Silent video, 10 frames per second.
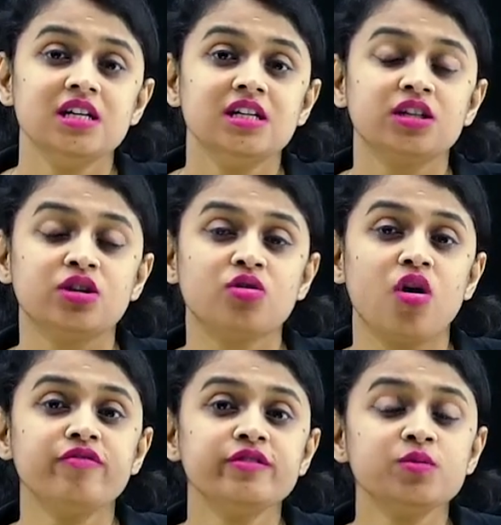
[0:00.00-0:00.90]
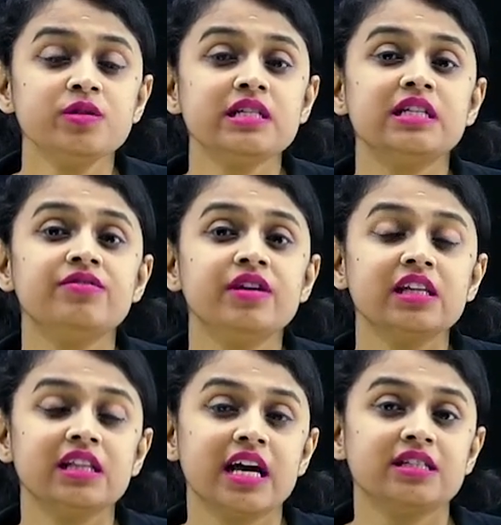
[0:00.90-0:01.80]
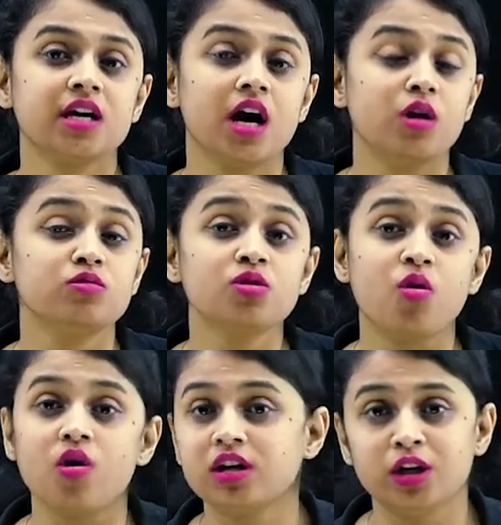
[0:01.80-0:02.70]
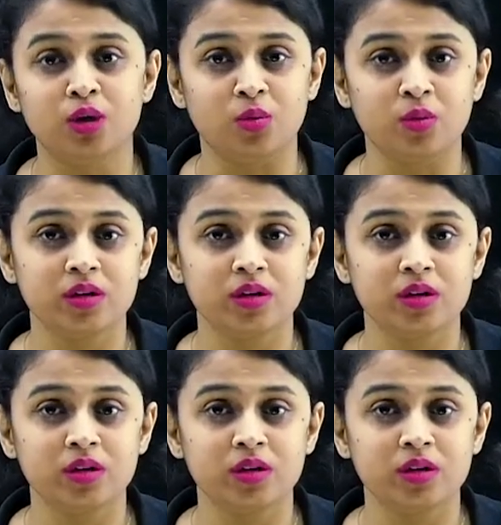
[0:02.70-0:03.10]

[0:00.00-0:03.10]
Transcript: the crofter was living in that house all alone.